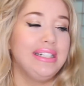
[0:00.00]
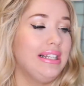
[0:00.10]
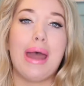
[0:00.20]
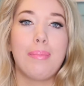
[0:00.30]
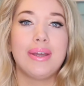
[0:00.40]

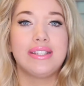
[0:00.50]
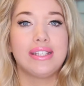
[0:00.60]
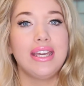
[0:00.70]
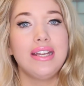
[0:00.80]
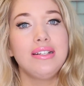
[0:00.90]
And my
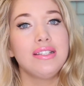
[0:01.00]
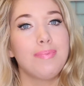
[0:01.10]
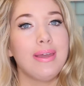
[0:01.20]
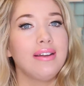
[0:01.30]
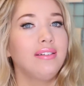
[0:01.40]
skin's
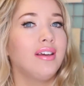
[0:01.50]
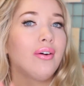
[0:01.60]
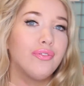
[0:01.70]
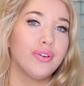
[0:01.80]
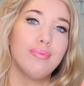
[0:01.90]
been
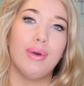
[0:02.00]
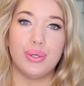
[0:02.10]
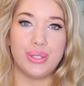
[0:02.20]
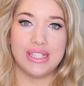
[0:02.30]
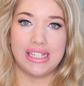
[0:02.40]
going through the
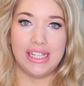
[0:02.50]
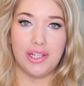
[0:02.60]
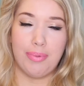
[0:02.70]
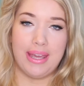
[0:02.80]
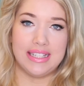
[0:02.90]
motions a
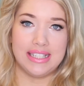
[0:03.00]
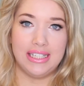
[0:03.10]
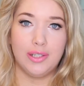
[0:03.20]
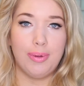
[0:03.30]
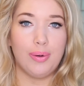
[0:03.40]
little bit. It's a
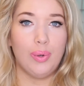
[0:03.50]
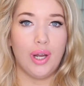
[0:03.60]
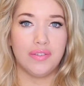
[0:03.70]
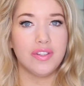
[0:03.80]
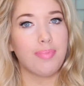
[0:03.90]
little bit all
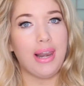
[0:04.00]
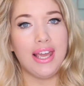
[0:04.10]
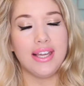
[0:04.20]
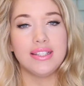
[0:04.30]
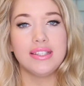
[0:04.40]
over the
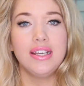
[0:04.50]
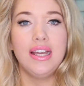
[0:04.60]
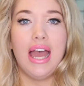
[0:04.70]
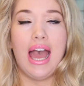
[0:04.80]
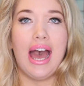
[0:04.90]
place
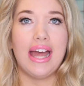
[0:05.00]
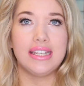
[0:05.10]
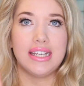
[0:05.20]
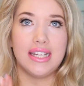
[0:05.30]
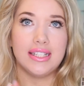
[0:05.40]

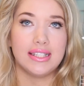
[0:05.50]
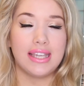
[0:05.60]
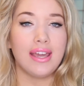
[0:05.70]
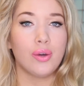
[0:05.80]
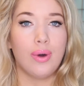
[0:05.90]
and it's
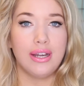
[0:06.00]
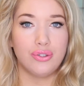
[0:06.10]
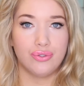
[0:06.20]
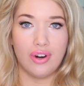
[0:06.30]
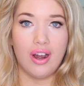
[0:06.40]
getting quite
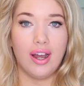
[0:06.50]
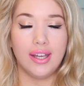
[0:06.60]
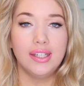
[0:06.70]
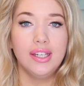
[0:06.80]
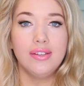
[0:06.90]

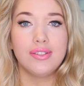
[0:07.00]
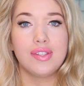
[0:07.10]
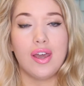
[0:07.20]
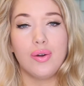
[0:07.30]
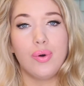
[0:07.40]
dry.
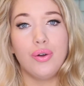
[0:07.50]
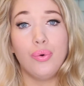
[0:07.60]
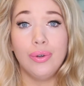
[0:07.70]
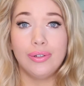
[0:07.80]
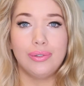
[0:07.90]
So an
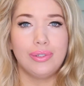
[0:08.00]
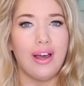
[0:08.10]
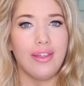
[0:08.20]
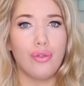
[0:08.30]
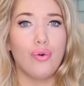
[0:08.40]
oil
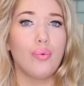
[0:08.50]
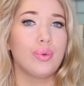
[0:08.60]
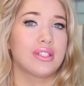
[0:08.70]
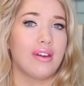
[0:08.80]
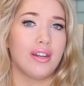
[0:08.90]
I thought
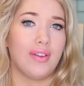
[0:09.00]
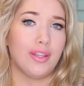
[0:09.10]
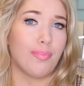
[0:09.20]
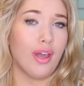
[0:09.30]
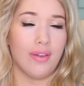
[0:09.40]
was kind of like
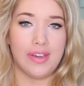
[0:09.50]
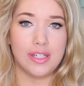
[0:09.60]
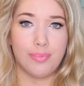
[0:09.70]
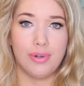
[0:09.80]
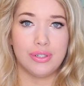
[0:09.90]
the
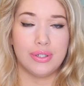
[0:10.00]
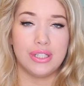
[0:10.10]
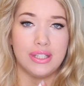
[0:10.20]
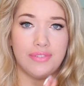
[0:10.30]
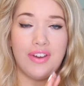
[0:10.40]
perfect
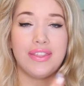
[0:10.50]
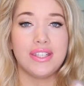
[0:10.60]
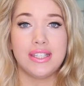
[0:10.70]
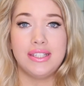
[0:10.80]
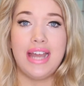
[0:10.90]
product. The fact
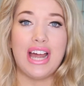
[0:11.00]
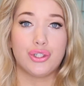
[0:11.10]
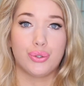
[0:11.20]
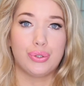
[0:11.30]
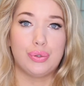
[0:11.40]
this is
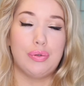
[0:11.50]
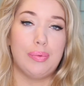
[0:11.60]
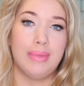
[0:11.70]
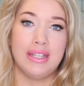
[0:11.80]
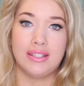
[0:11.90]
natural
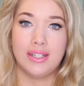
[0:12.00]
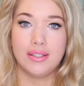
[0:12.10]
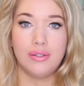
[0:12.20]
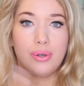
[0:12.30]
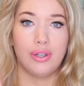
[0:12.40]
means that
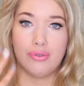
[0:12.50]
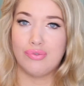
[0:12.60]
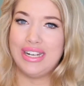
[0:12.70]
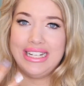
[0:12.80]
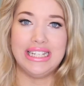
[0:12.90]
it's not going to
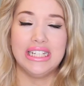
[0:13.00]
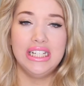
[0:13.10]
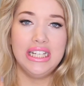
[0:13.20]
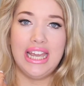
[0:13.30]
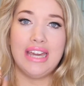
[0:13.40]
really
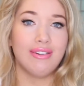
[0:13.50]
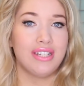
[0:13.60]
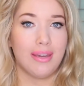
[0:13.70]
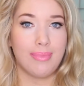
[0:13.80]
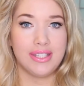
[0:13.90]

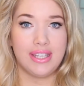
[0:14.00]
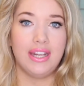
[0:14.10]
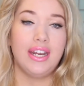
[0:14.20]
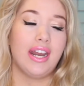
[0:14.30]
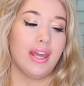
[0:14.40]
irritate my
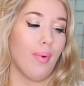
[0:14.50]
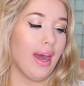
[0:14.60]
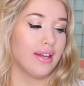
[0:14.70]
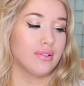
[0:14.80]
skin in any way,